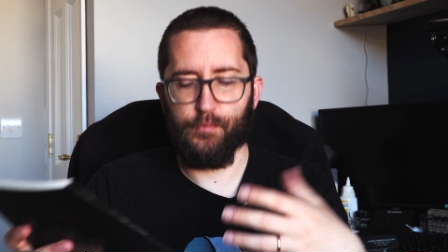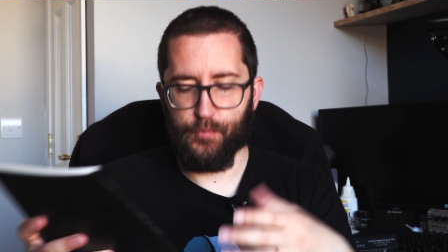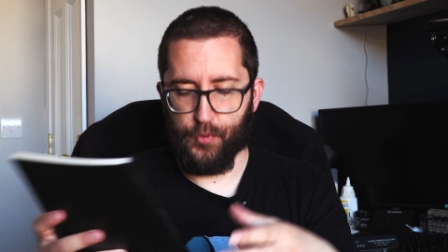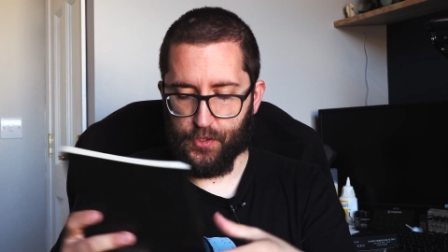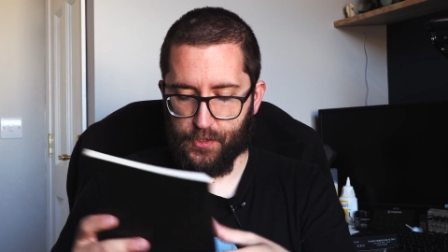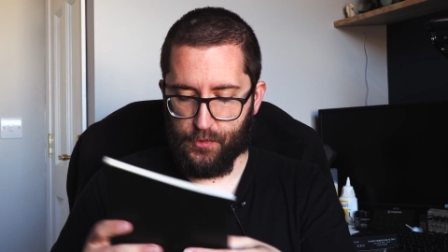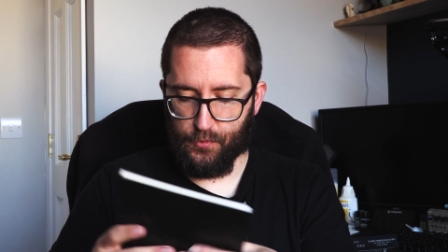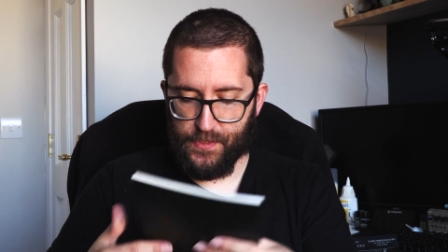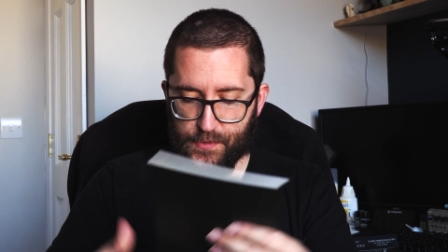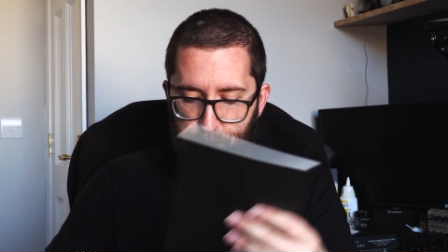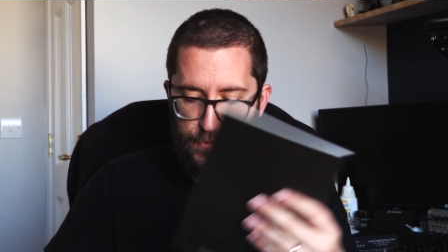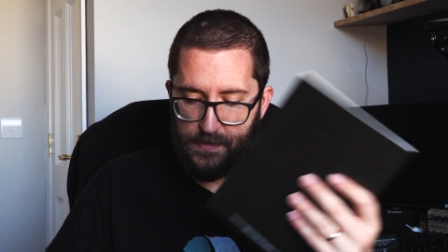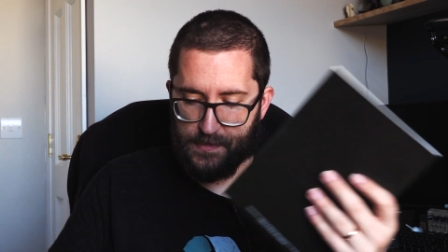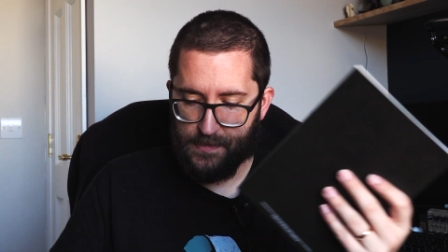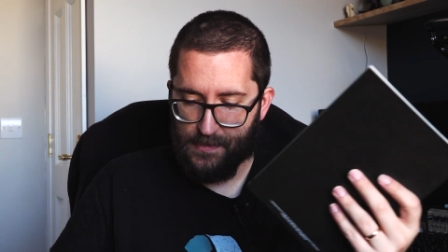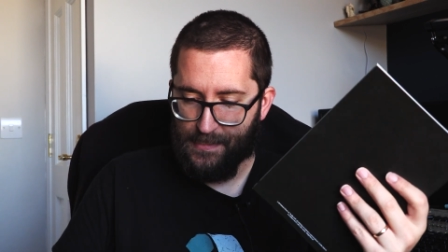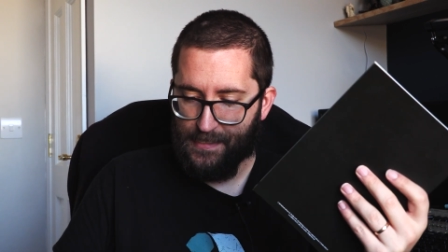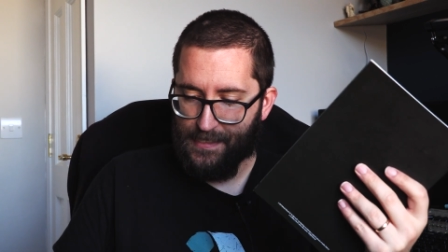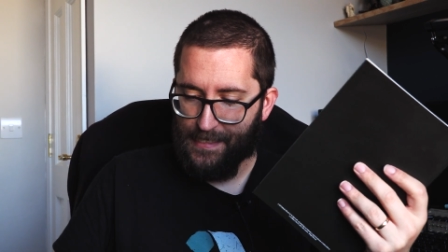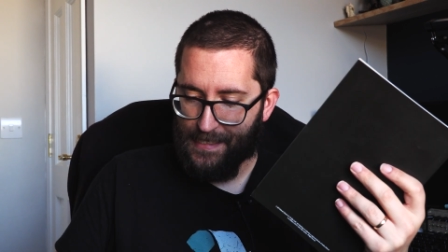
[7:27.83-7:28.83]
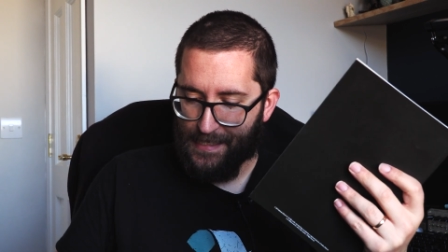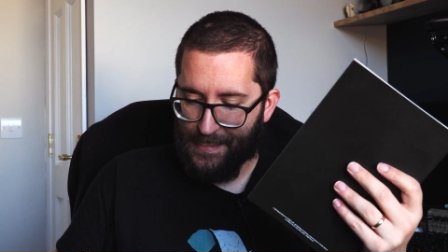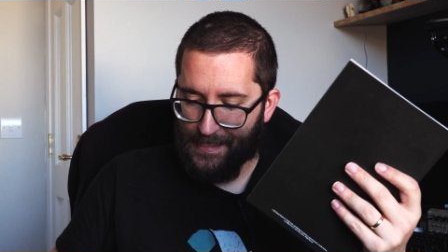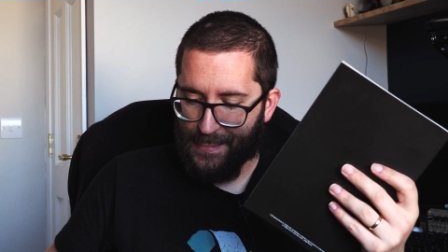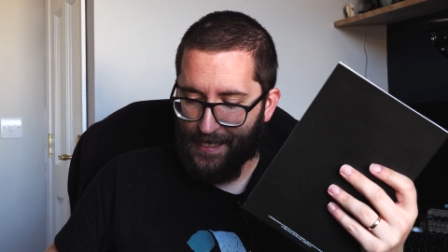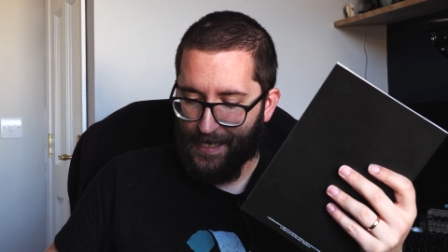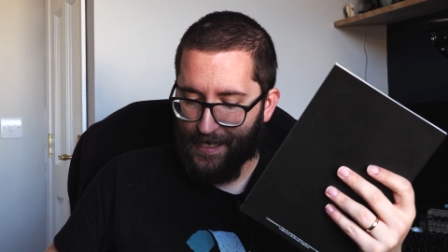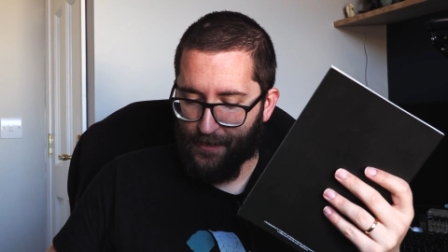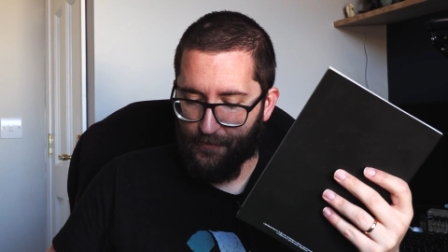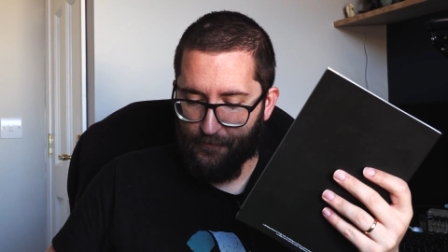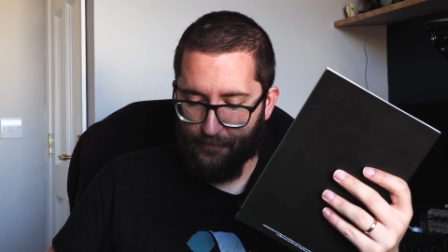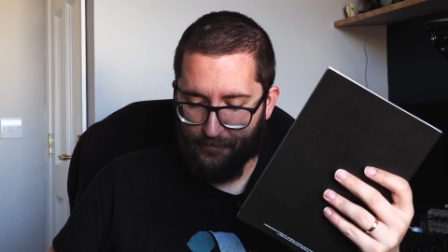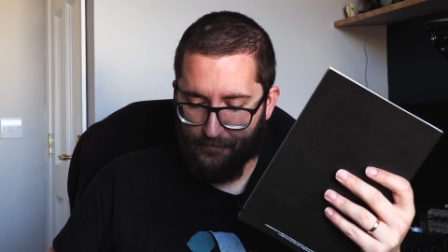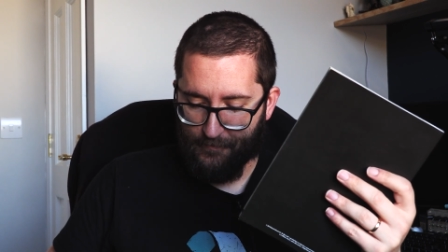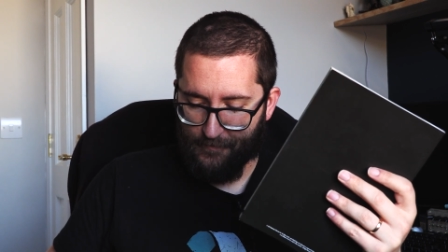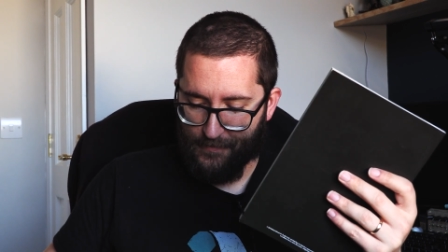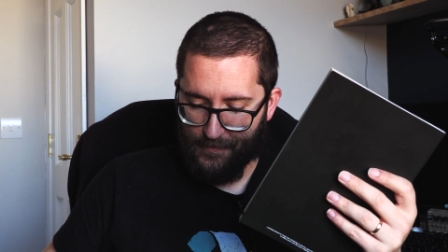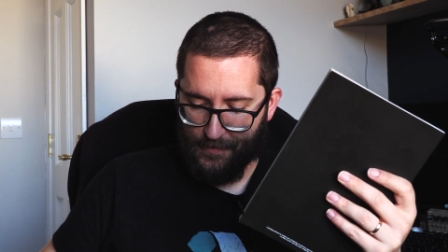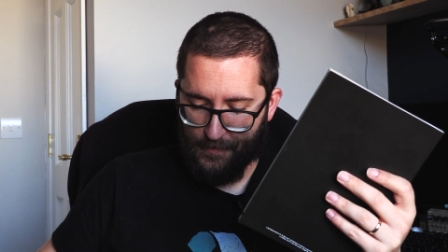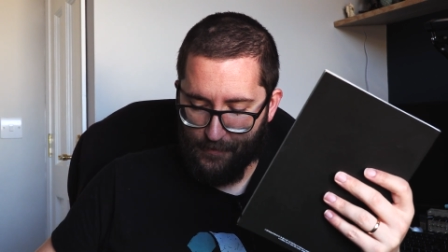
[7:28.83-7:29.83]
book, which was kind of
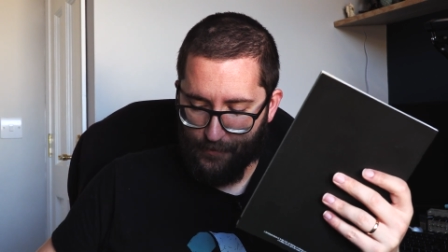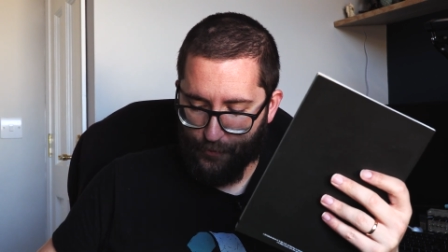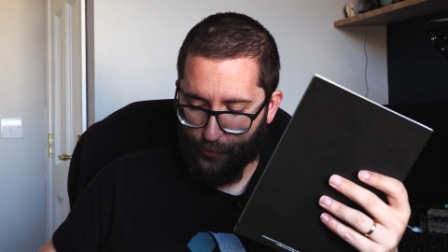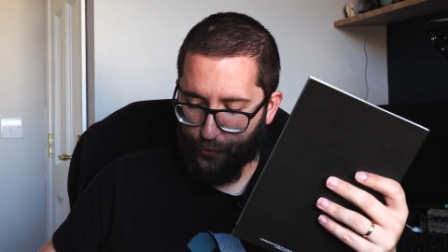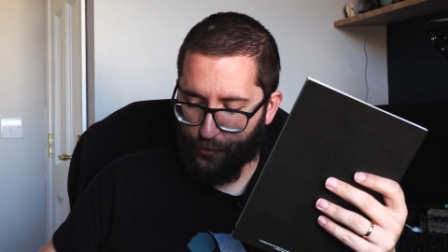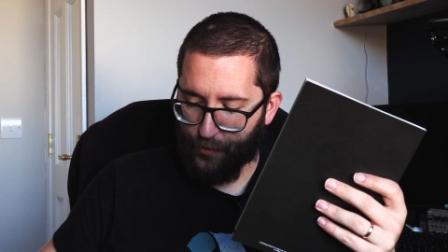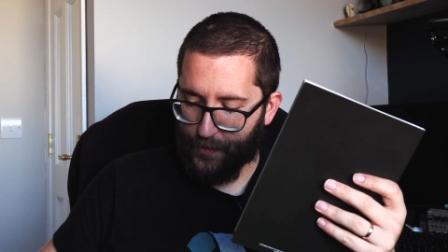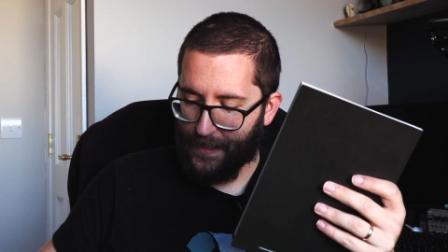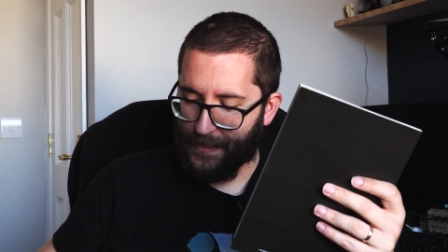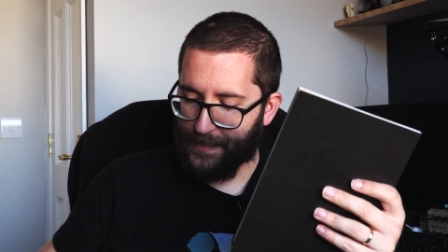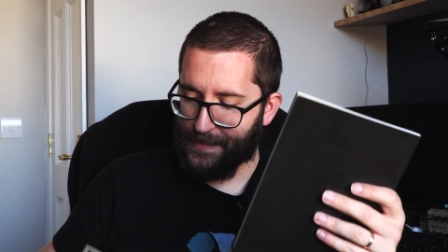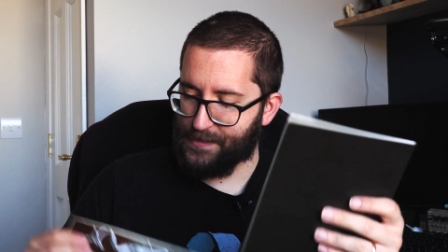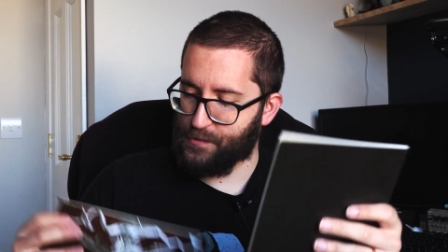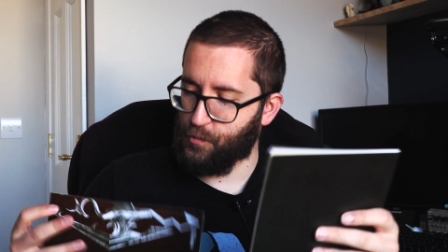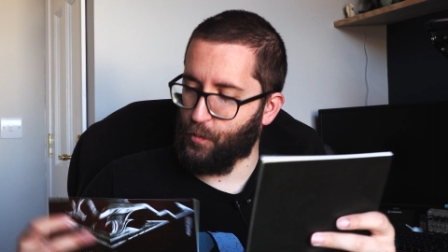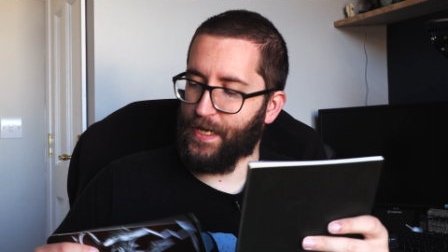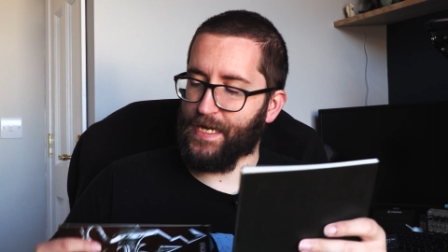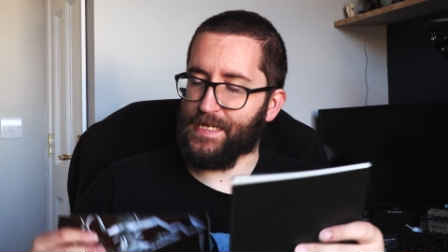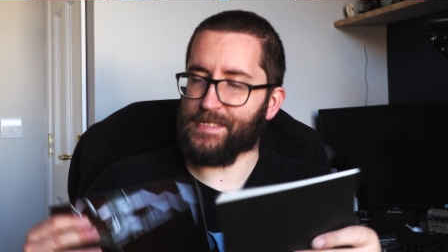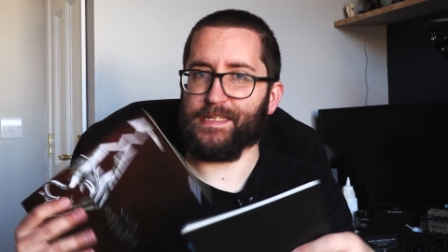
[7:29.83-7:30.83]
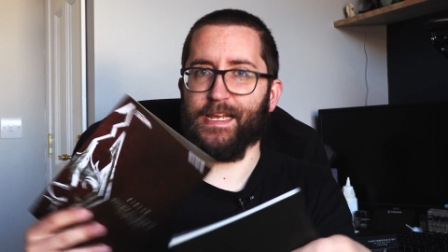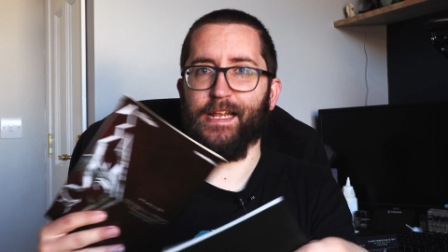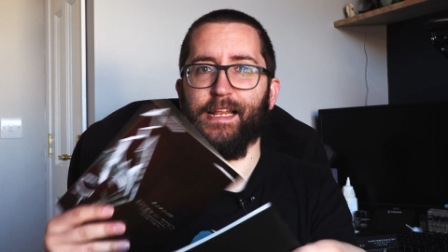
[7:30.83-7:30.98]
thickness-wise,